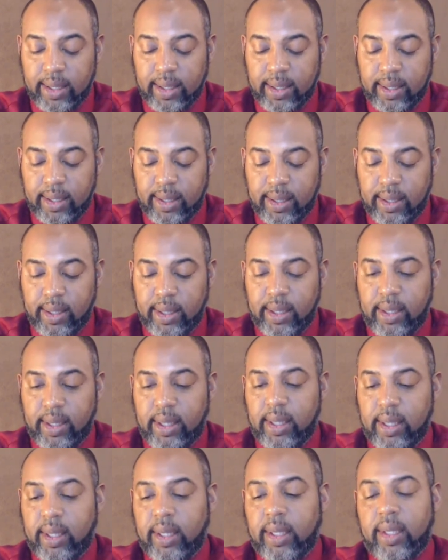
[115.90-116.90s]

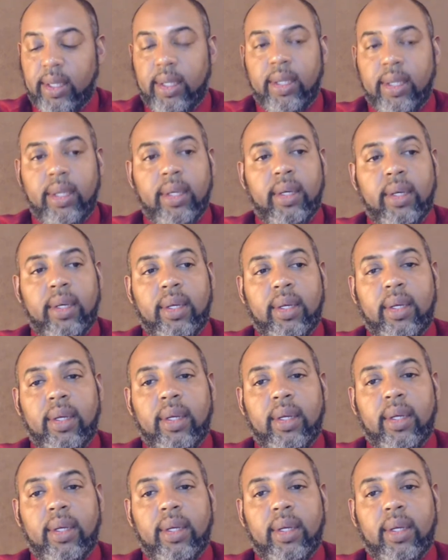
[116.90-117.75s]
No one is speaking in this clip.